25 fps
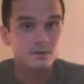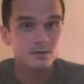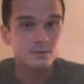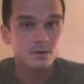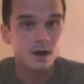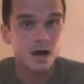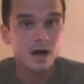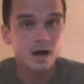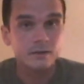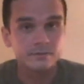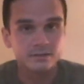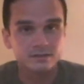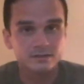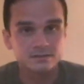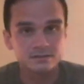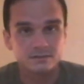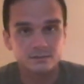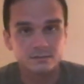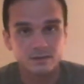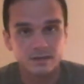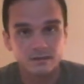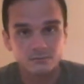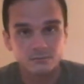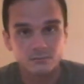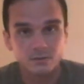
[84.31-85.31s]
Obviously,
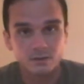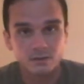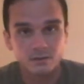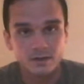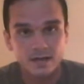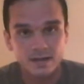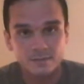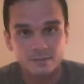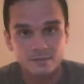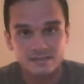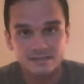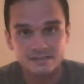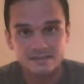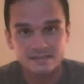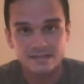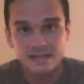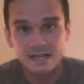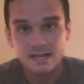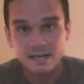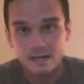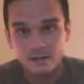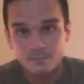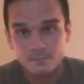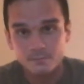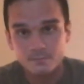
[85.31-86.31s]
my real name is
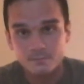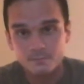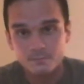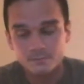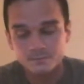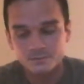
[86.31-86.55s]
Sam.